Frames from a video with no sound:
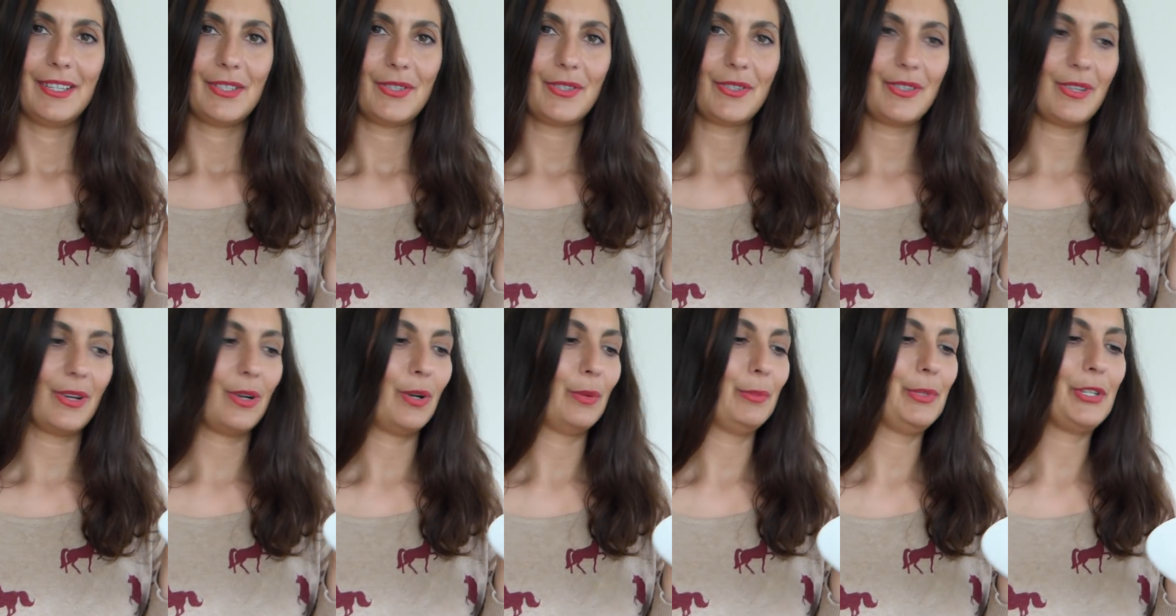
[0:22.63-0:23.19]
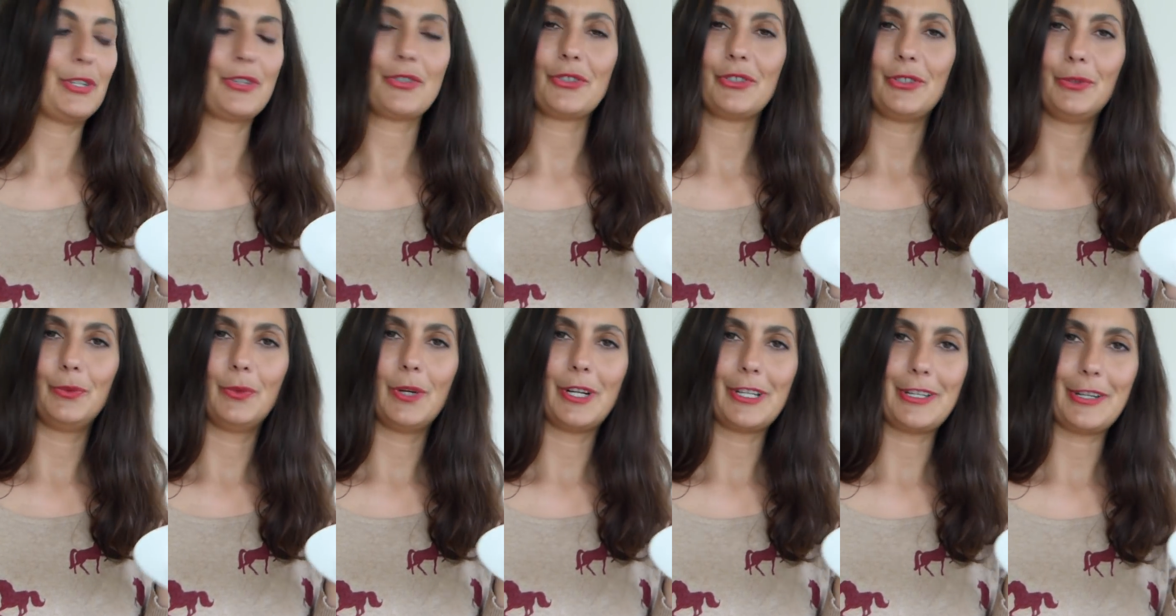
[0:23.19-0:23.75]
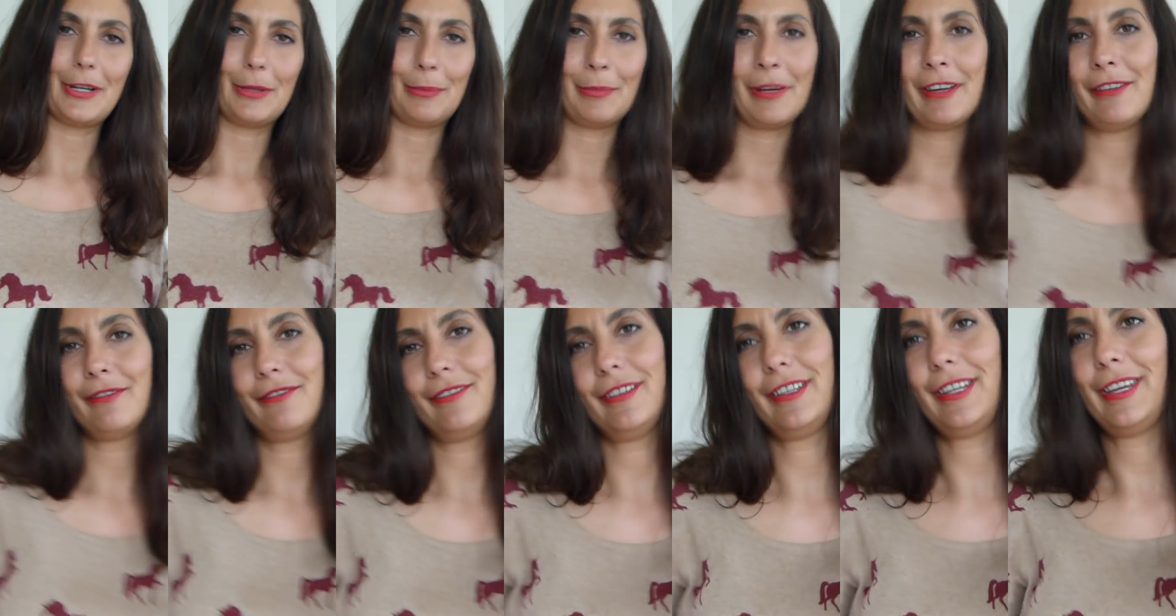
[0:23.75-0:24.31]
So be sure to watch all
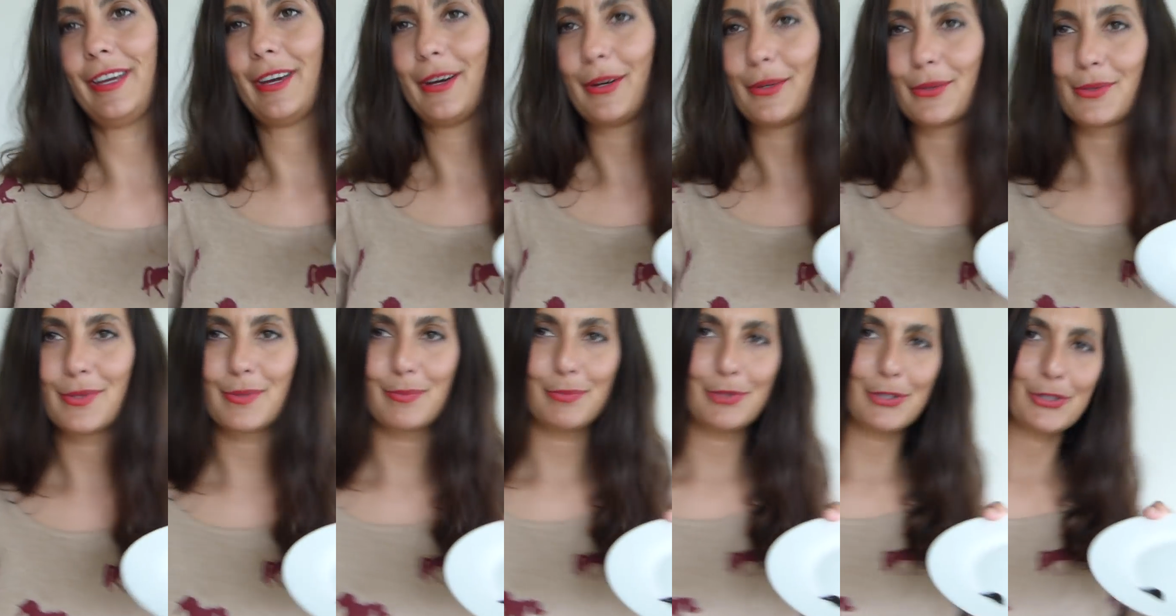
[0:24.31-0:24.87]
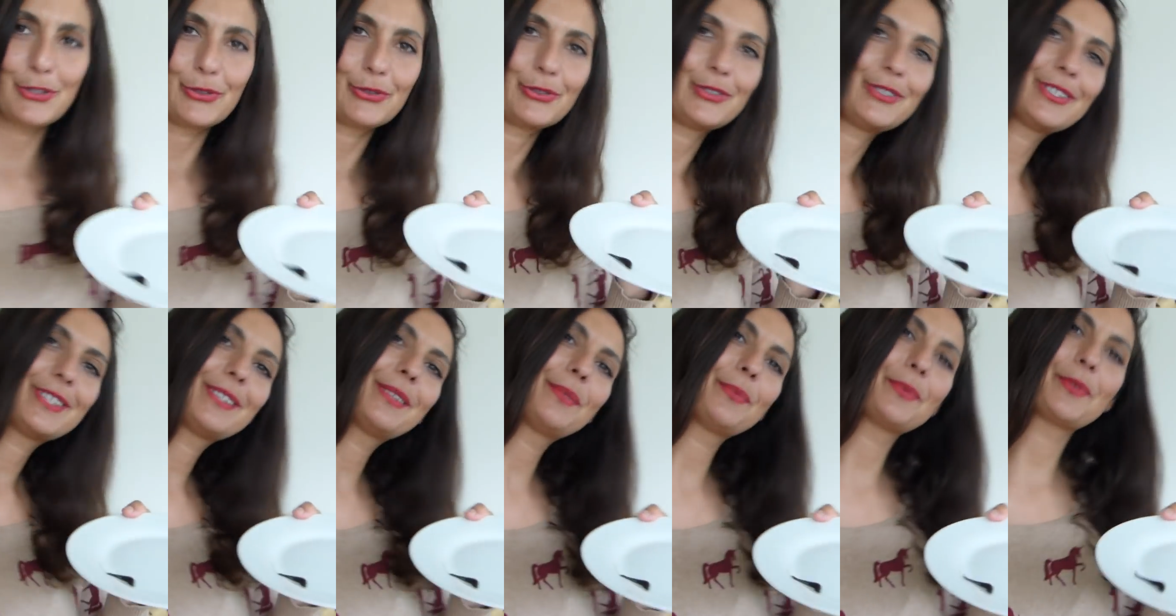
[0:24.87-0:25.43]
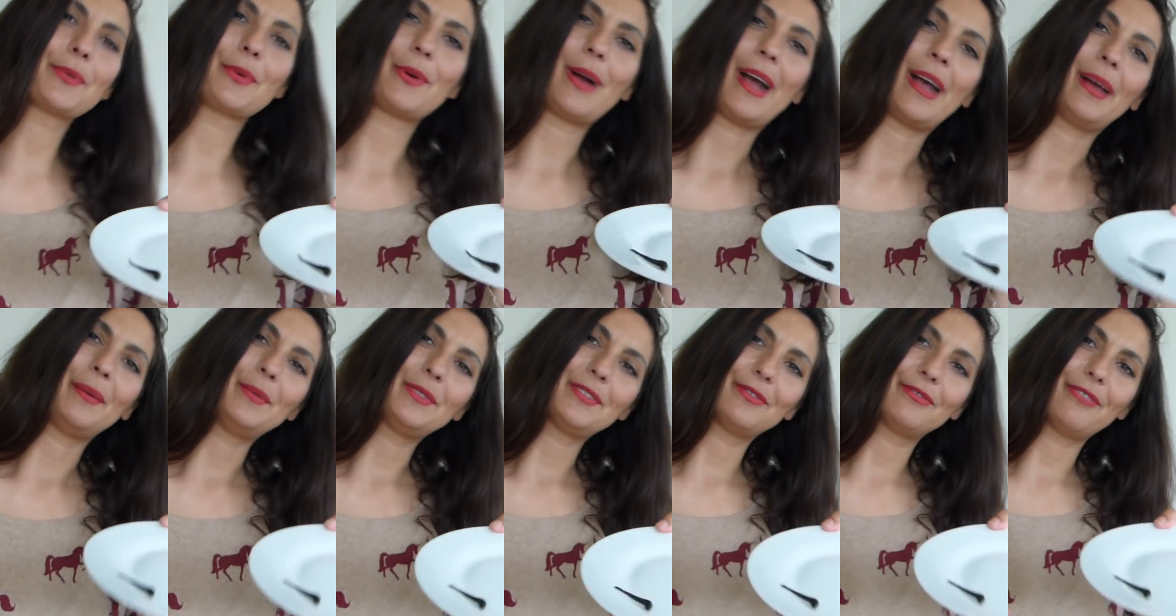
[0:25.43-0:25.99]
my videos, be sure to
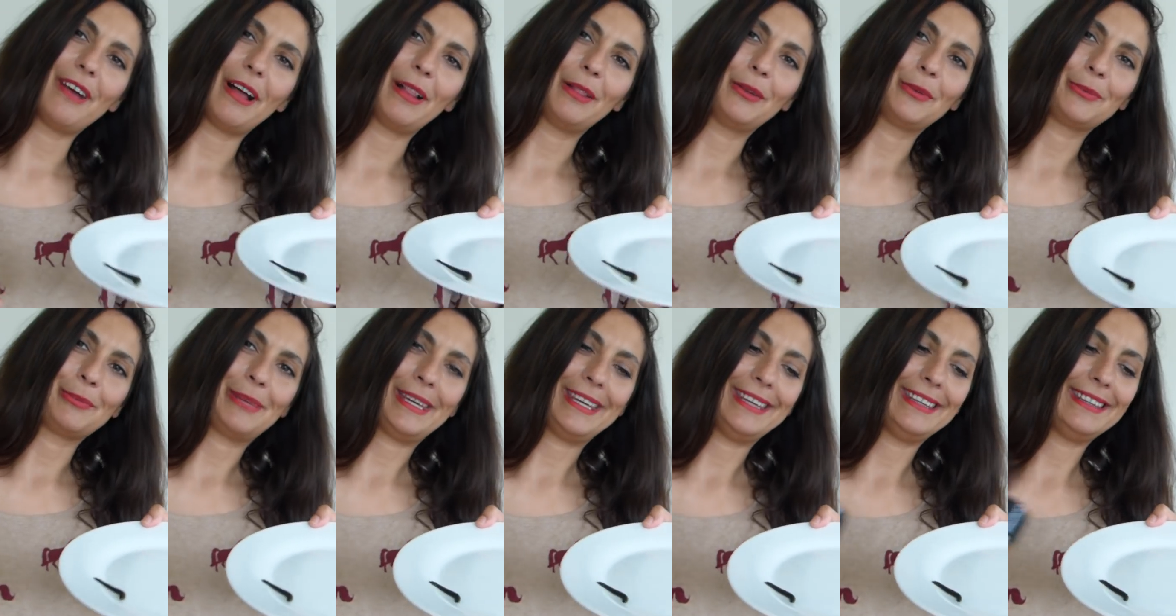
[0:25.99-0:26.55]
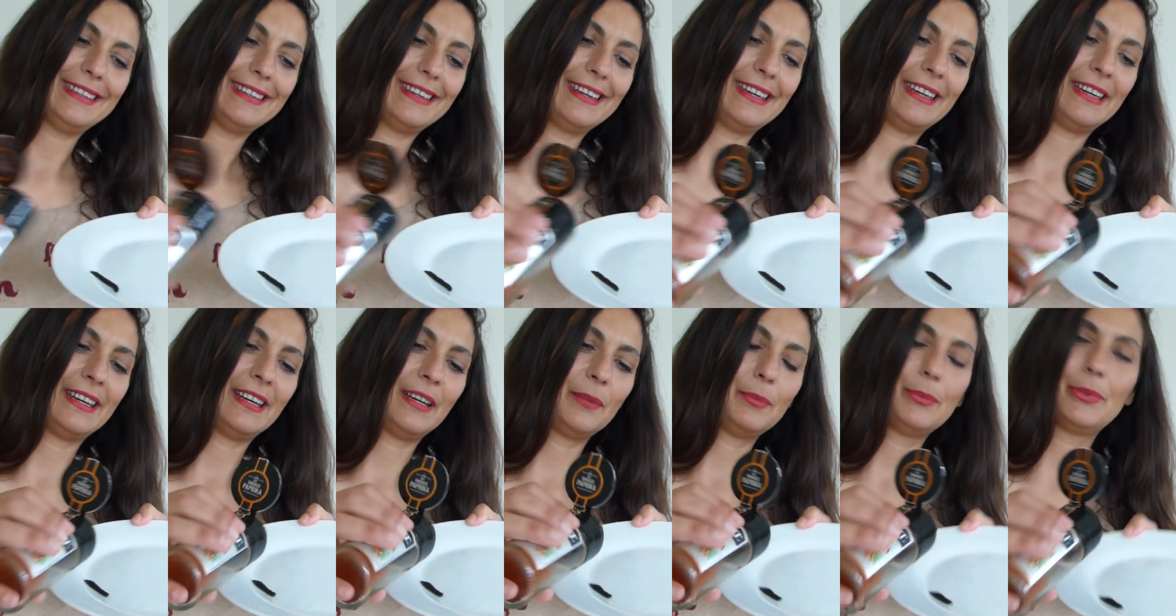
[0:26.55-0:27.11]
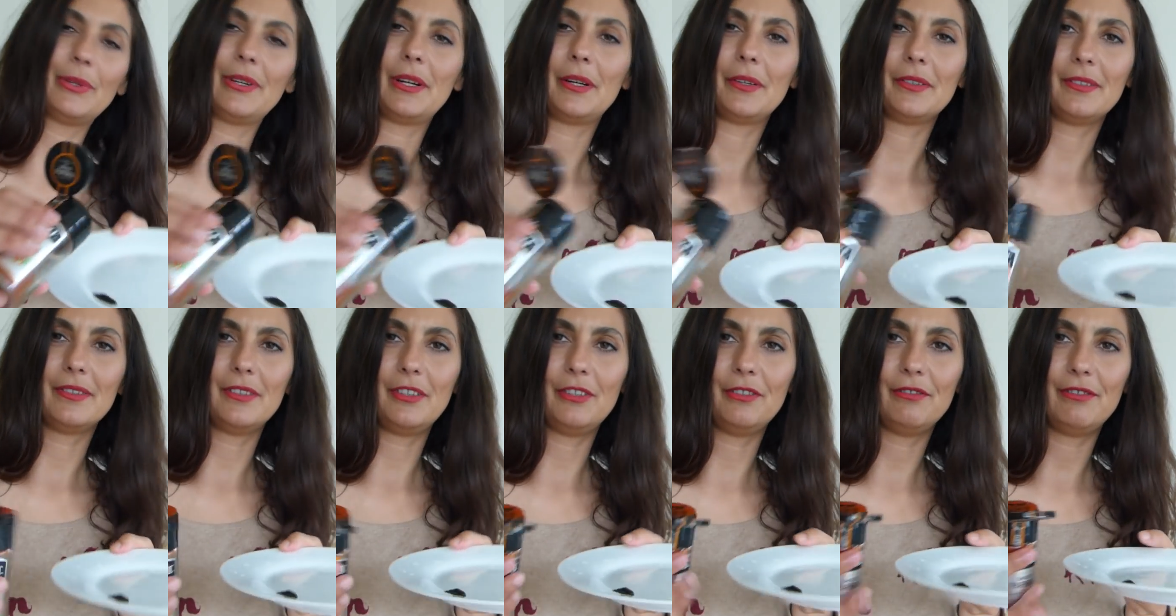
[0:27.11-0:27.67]
subscribe to follow me. I put
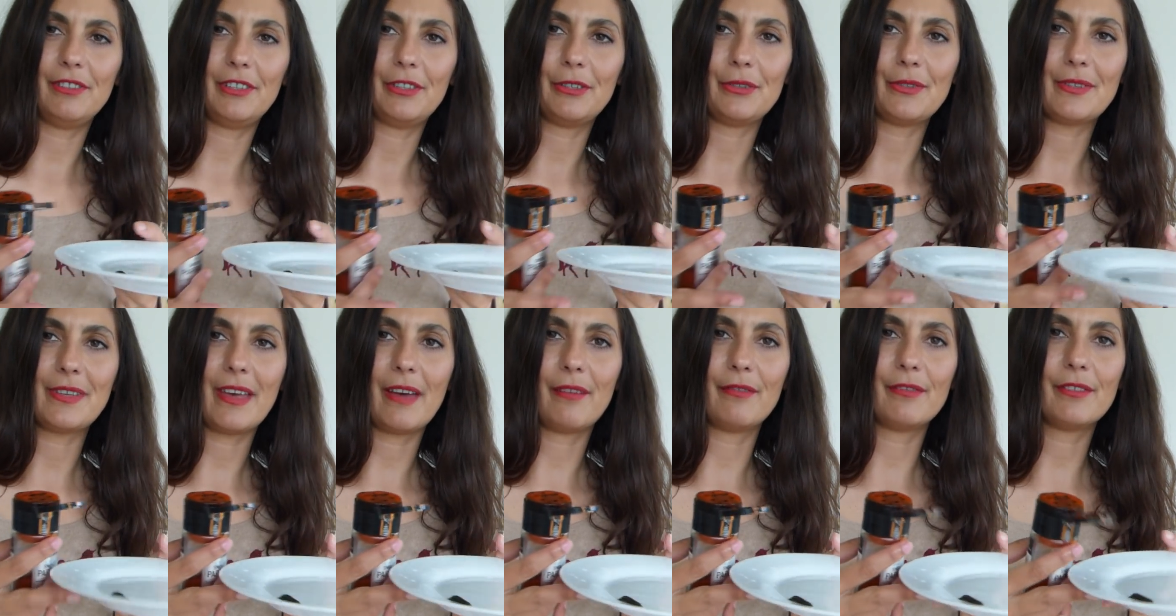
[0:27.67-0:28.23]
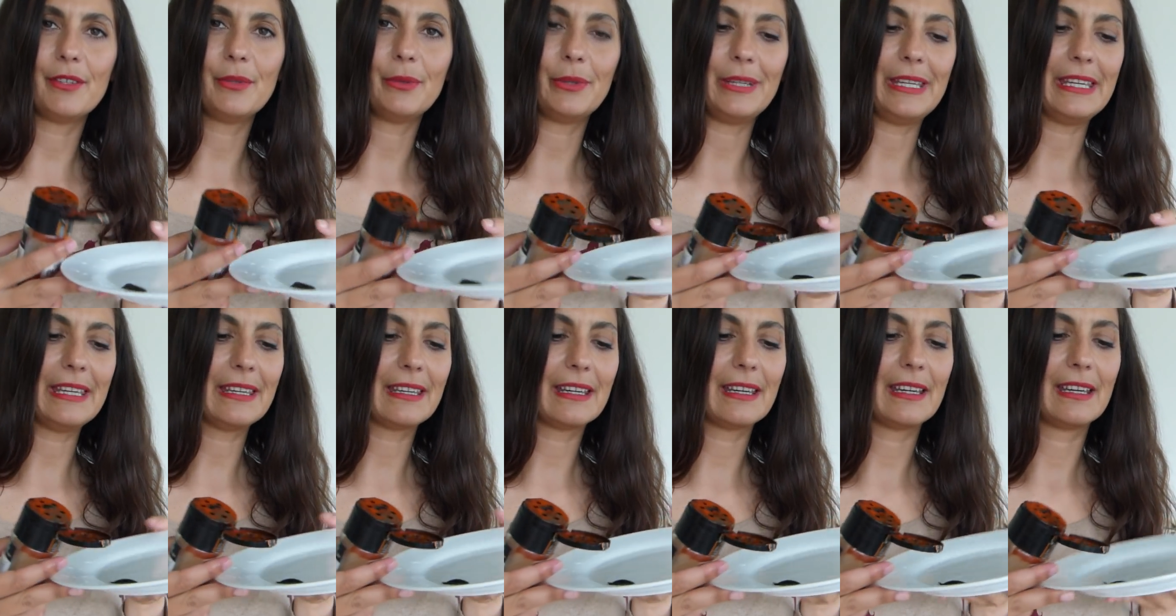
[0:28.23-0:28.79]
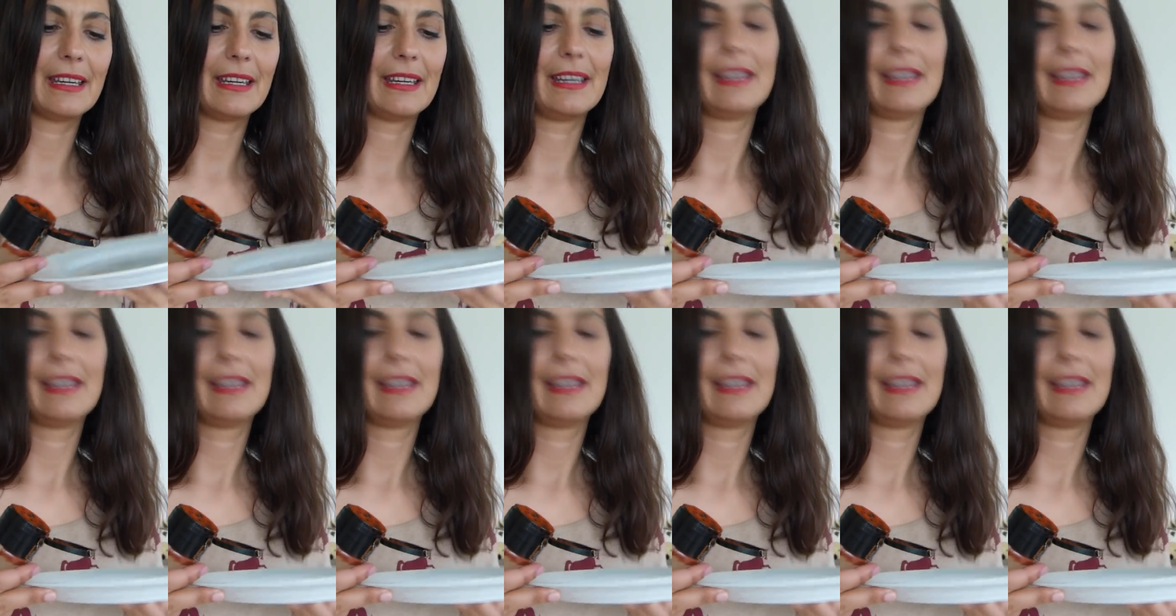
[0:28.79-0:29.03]
out new videos every week.